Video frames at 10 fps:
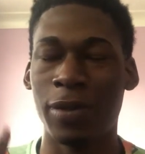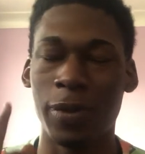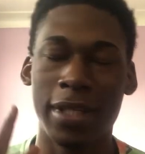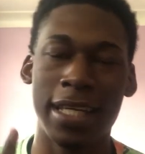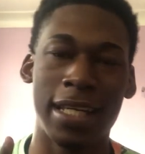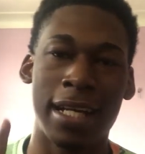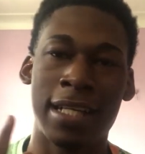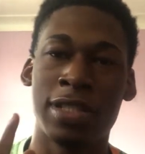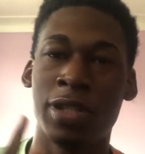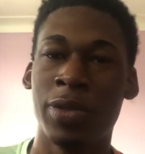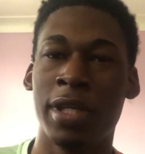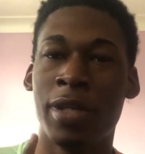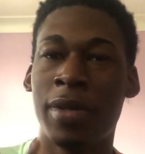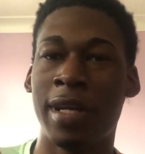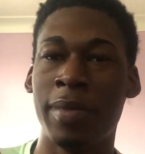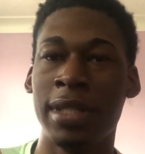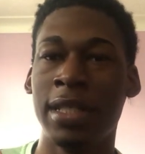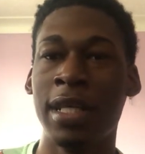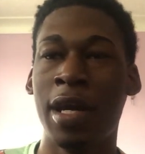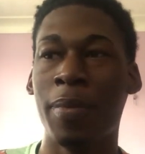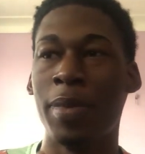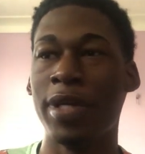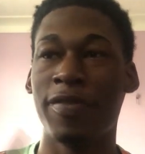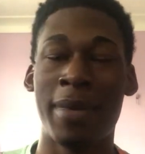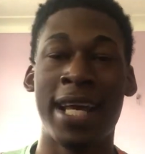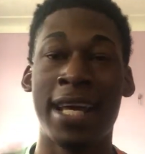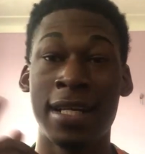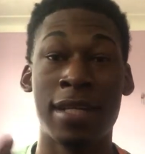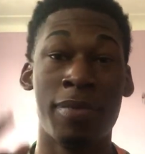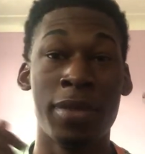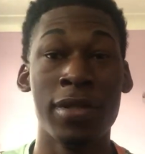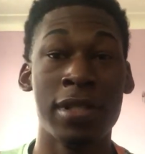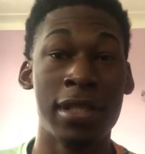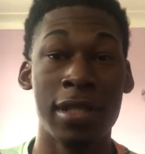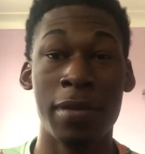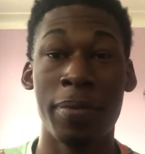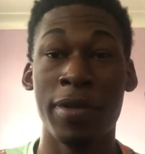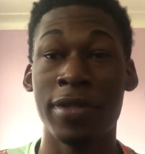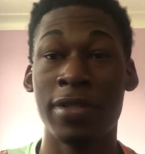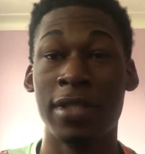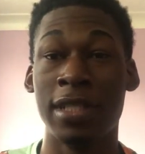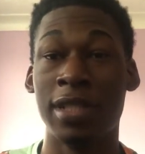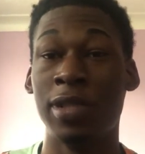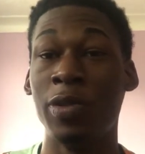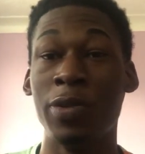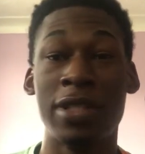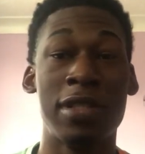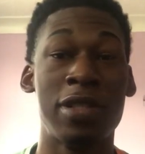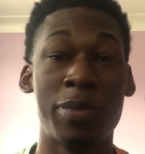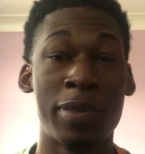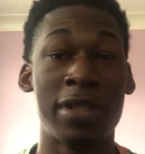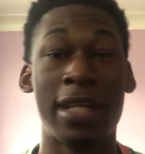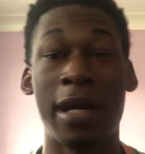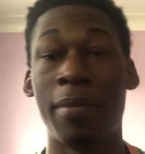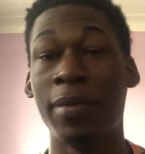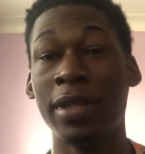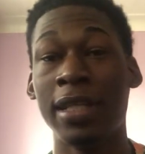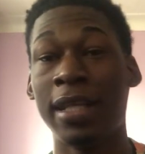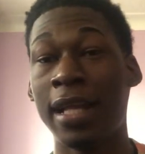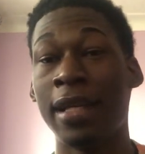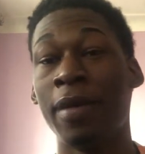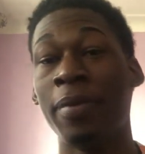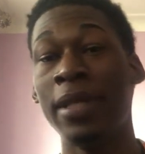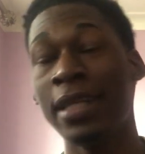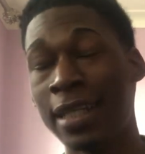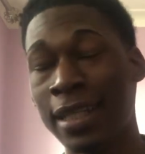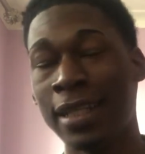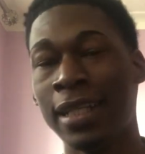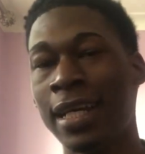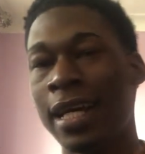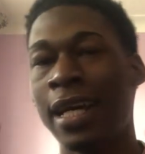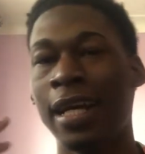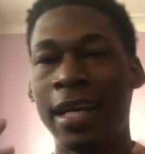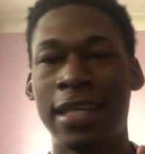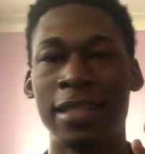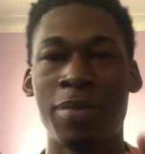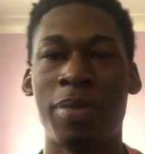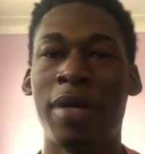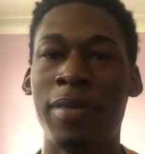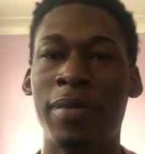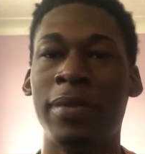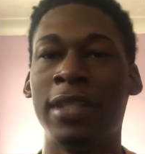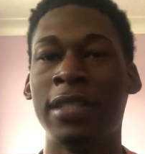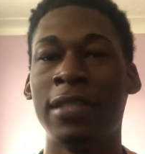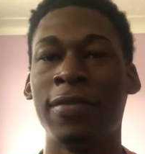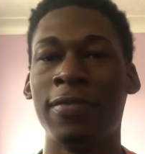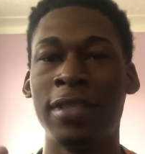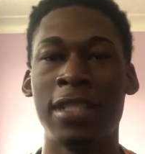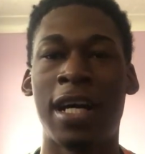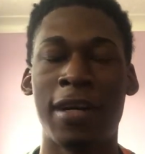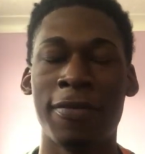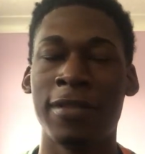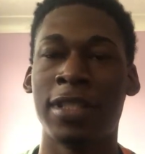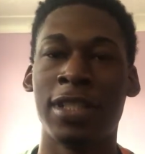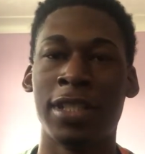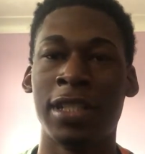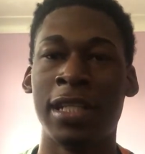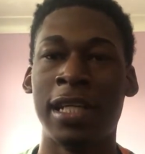okay, that's good, you know what I mean? But if by the end of the month the person is losing too much of that money that they're making, that's a problem because the visa officer